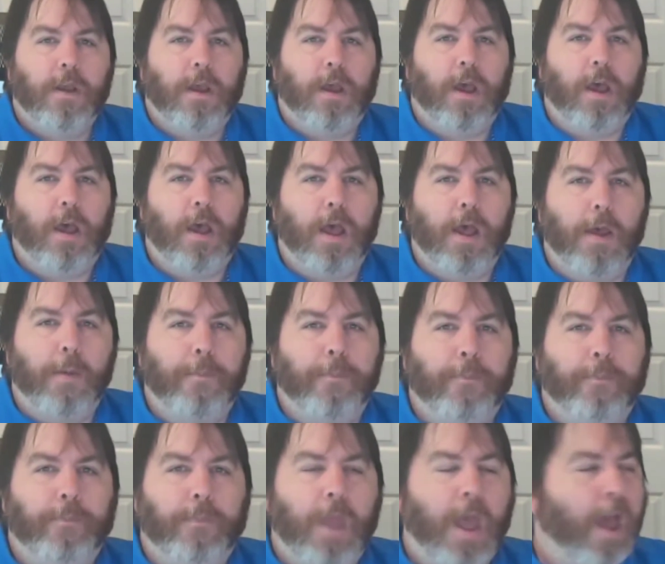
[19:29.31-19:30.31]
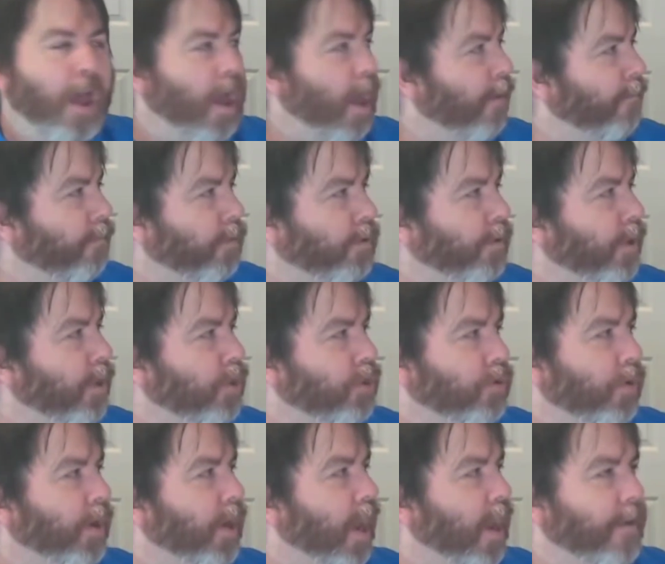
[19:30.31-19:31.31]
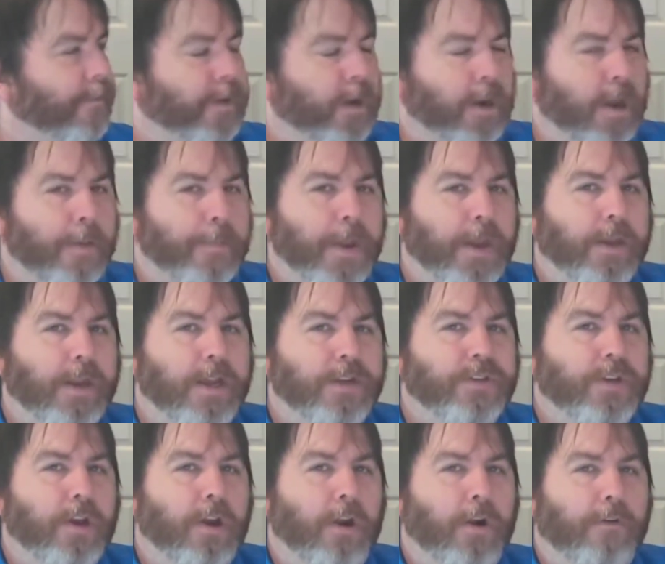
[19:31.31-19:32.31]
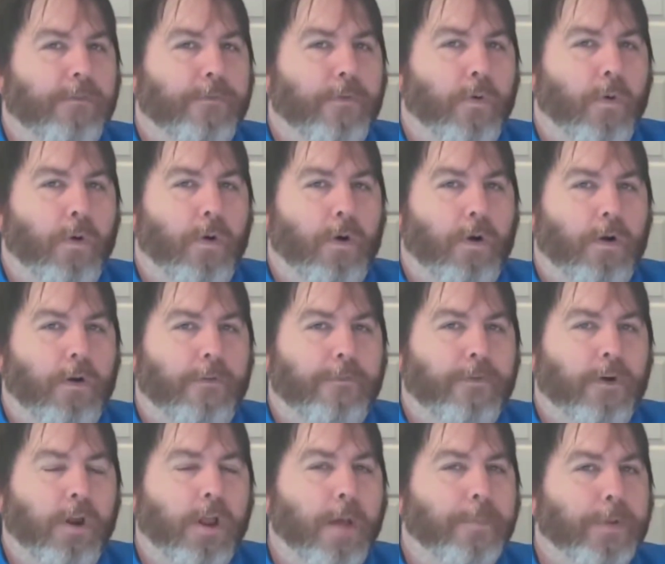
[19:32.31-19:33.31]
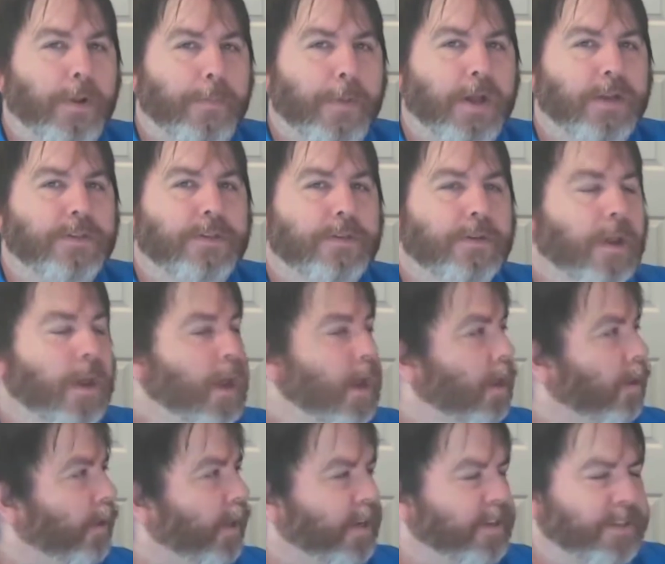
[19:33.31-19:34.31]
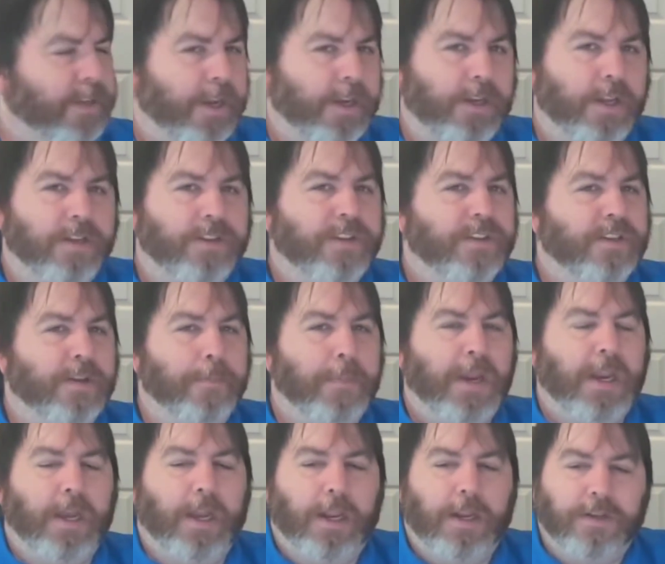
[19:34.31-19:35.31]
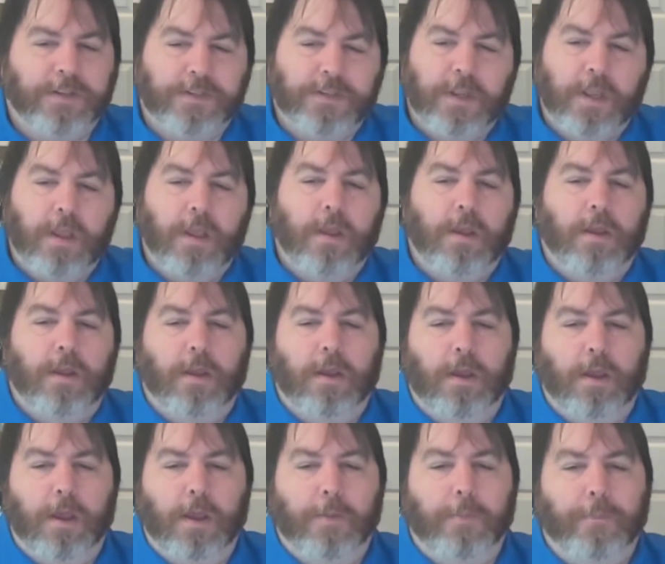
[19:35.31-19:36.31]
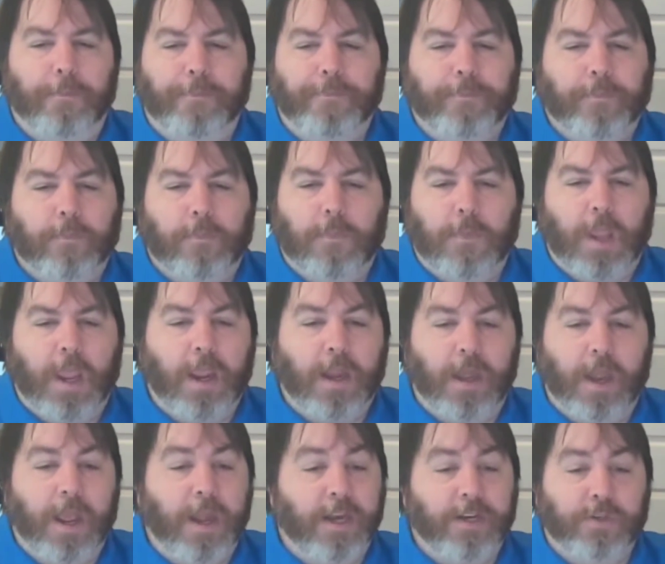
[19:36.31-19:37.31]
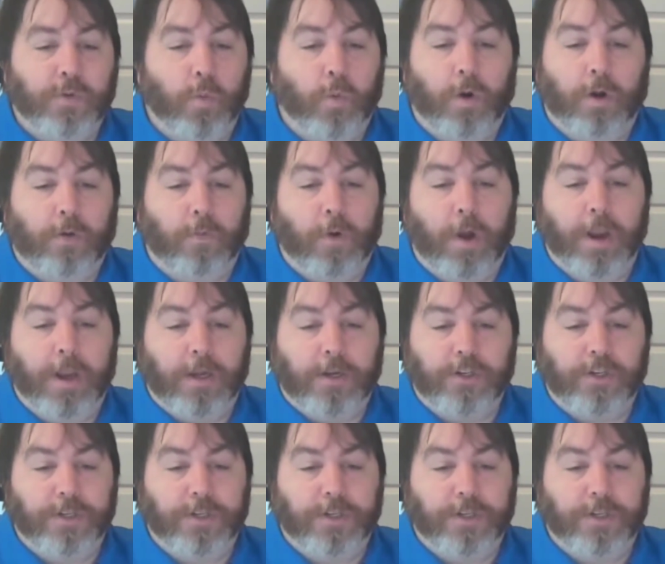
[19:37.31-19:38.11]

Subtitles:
I've really enjoyed having it on my desk here for a couple months. Like I said, dozens of meetings, and it's worked right